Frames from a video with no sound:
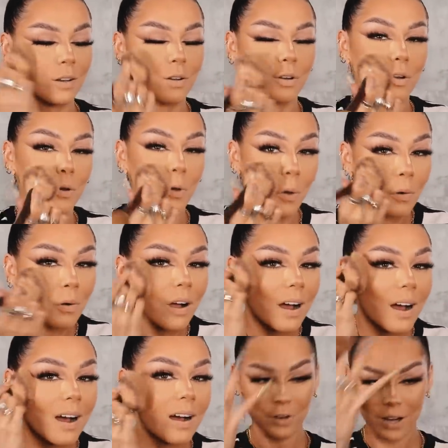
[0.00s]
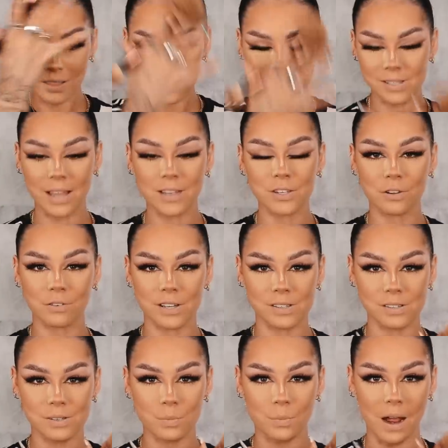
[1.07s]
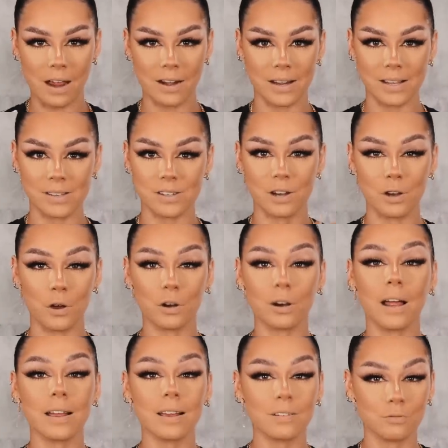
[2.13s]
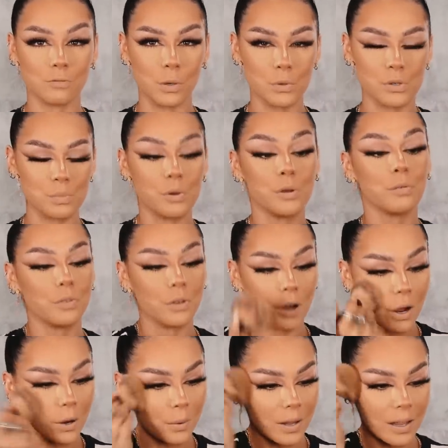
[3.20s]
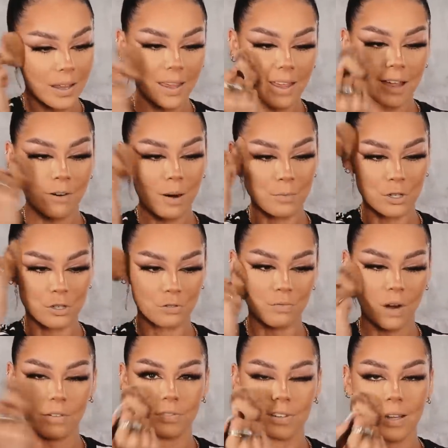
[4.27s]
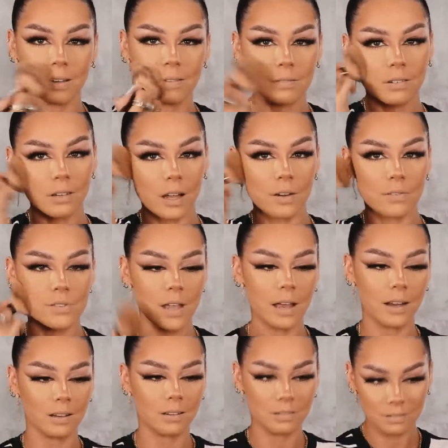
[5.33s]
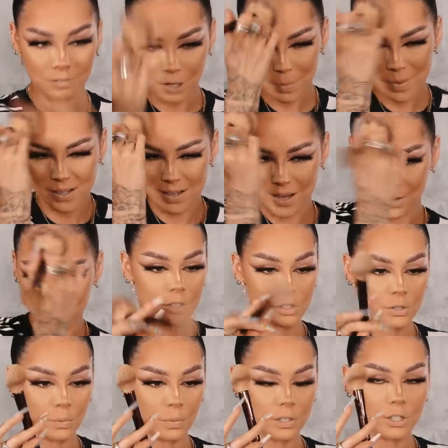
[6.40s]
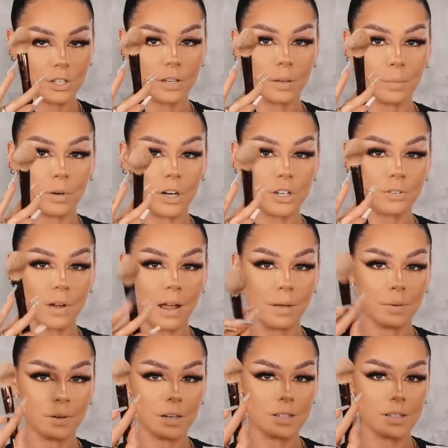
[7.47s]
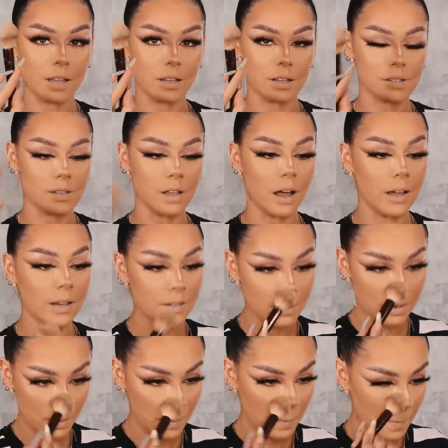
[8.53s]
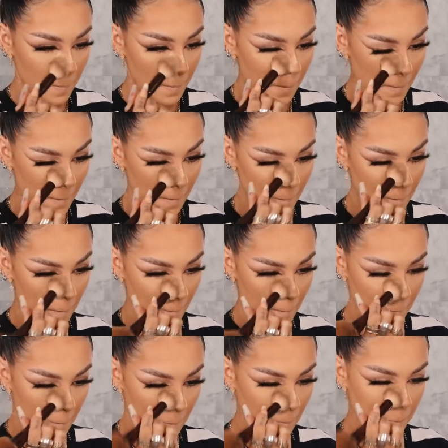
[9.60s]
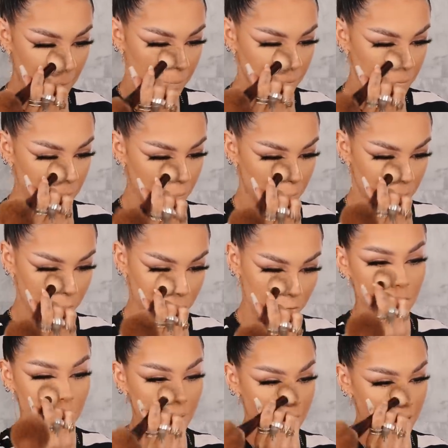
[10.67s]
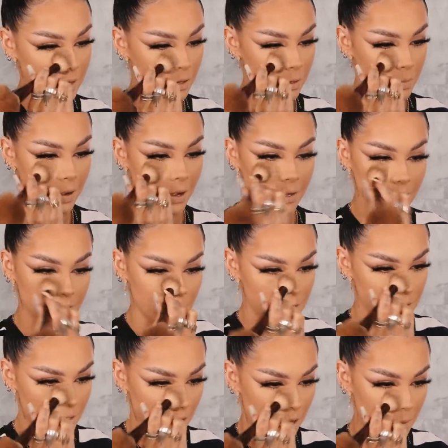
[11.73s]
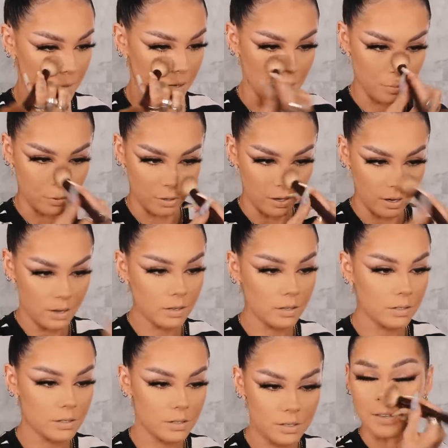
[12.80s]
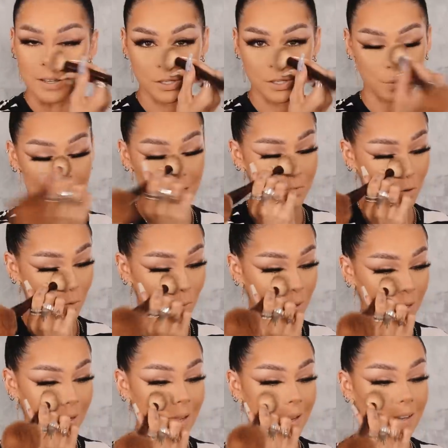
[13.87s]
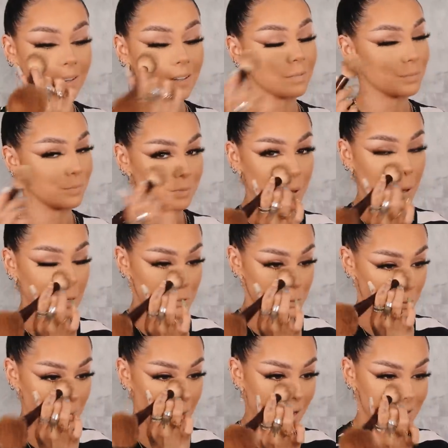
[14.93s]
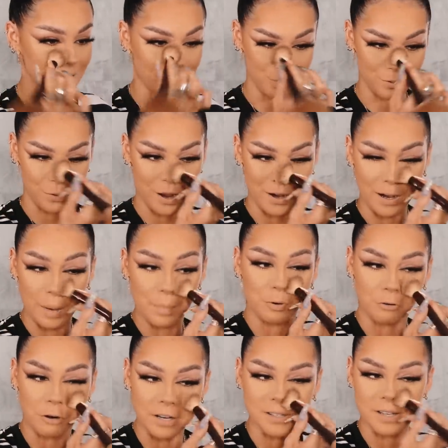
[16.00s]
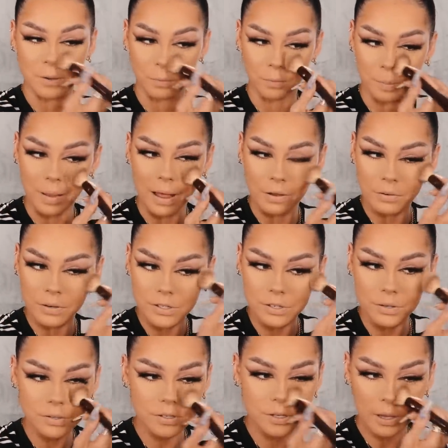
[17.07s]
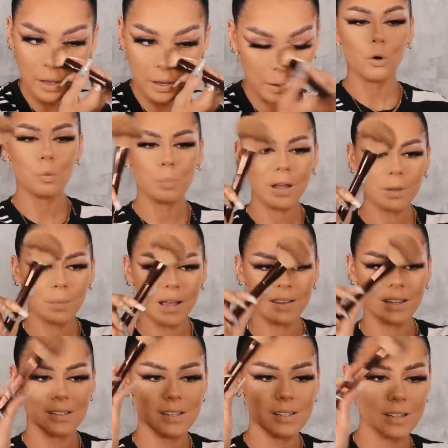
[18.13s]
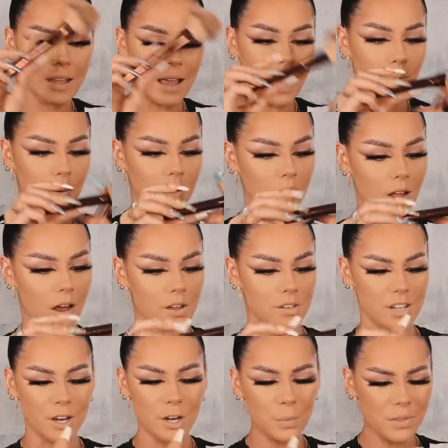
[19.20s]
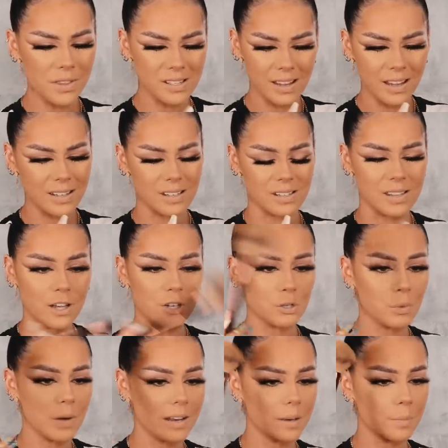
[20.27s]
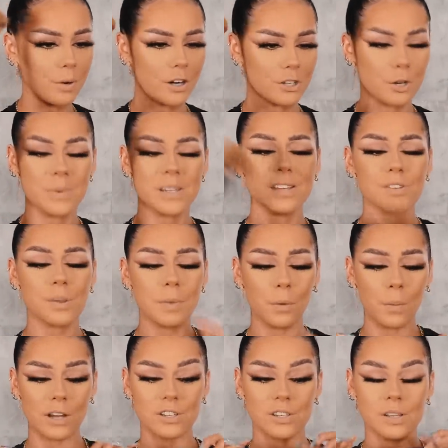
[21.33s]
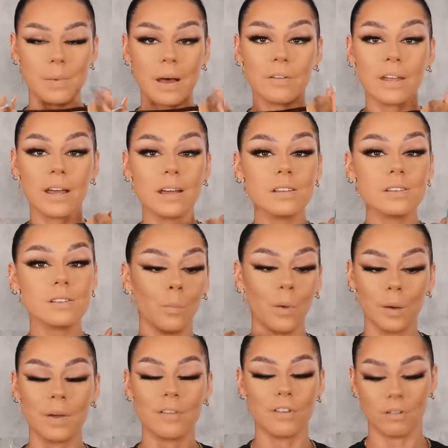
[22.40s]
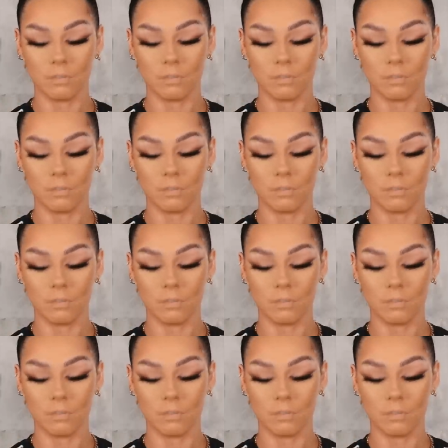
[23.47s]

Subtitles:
longer. I feel like the center is where it needs to look like real smooth, you know? Here I'm just roughly kind of setting. No big deal. Switching the brush around, I'm gonna take this side. Press this in, I don't swipe. You swipe the powder away, you might disturb any product. as well, if you're oily, do this because you're kind of like pressing all the powder into your skin. Oh, by the way, this is the Hourglass. I don't know what this is. It's their dual-ended brush. I always get so many questions about this. One of my